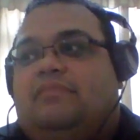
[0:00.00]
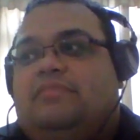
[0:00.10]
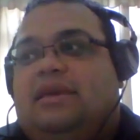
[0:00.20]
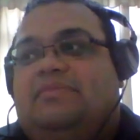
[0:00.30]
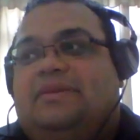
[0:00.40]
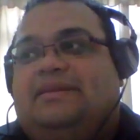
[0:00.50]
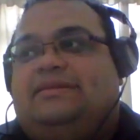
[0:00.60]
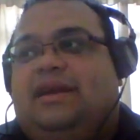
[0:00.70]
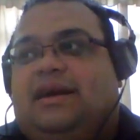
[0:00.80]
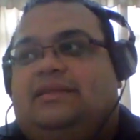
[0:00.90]
maybe
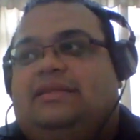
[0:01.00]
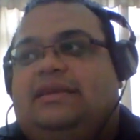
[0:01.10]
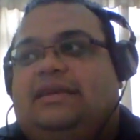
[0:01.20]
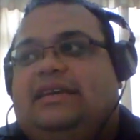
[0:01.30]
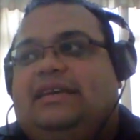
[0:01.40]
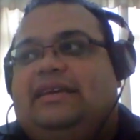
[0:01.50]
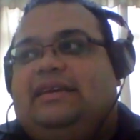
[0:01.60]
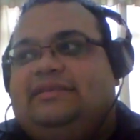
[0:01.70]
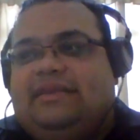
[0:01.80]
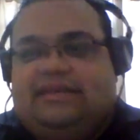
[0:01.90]
it's not the
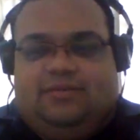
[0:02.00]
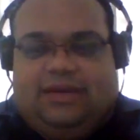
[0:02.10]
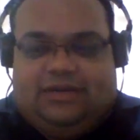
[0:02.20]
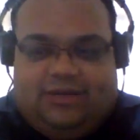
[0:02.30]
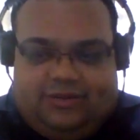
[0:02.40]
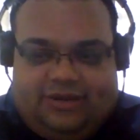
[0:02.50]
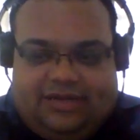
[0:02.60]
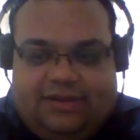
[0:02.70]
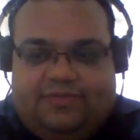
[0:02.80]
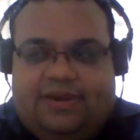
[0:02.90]
easiest way to do
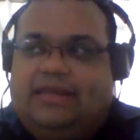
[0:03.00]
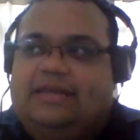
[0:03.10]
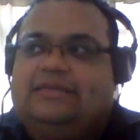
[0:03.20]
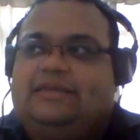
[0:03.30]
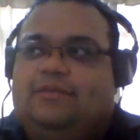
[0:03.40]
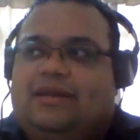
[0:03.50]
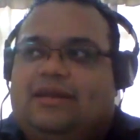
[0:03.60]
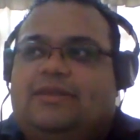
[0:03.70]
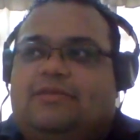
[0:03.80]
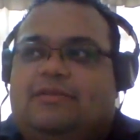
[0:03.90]
it, but it's the one
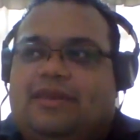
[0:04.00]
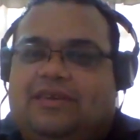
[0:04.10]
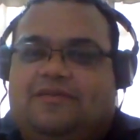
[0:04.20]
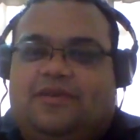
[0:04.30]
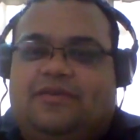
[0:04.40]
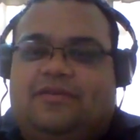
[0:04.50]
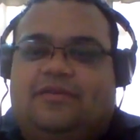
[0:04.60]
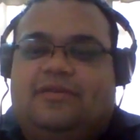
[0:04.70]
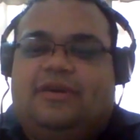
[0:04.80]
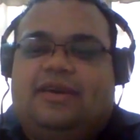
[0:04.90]
that will give
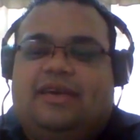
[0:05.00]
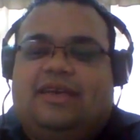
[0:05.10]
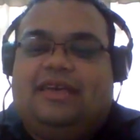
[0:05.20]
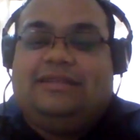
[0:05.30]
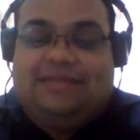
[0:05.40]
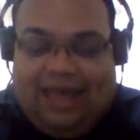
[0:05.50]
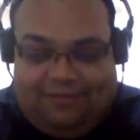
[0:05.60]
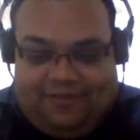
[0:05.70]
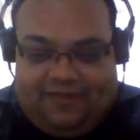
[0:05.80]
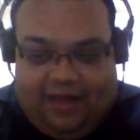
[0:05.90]
you
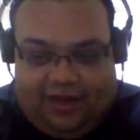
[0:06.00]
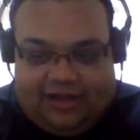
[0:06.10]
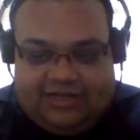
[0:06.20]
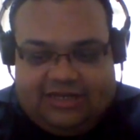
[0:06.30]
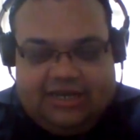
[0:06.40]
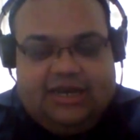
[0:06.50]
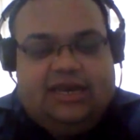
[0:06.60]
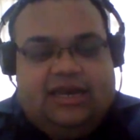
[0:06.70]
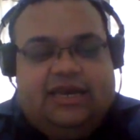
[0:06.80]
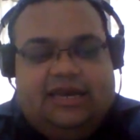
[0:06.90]
in-depth knowledge,
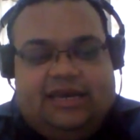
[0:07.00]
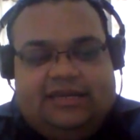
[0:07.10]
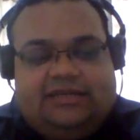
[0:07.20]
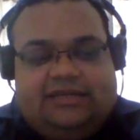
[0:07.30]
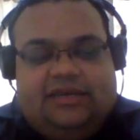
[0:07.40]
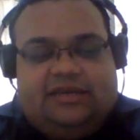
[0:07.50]
is